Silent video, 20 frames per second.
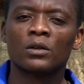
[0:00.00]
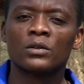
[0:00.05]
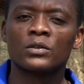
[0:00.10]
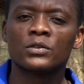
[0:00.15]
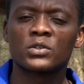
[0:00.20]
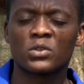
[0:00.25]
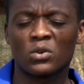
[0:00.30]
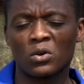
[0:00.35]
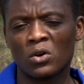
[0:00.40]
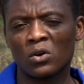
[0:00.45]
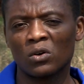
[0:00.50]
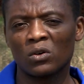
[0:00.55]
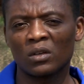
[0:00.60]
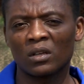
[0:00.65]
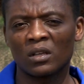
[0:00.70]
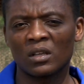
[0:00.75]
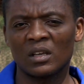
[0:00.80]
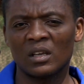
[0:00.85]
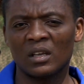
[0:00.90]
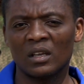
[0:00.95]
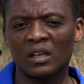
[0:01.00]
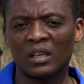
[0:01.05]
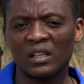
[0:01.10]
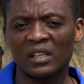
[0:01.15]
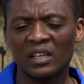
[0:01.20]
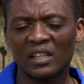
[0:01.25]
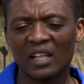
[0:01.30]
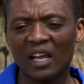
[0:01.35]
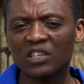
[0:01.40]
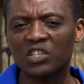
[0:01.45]
So, in
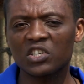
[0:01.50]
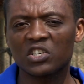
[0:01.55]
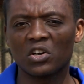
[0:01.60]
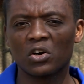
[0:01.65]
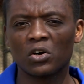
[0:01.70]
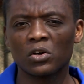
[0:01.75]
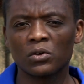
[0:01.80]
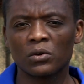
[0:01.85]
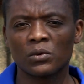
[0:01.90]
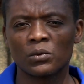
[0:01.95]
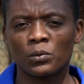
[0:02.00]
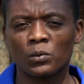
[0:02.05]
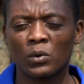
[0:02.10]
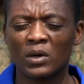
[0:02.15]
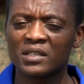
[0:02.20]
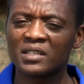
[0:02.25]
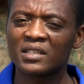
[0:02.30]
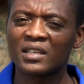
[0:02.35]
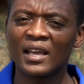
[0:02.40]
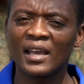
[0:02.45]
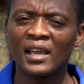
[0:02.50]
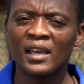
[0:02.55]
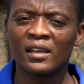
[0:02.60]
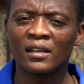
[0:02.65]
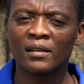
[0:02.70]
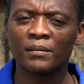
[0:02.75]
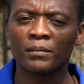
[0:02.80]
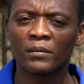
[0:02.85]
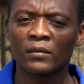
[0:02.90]
a nutshell, we're saying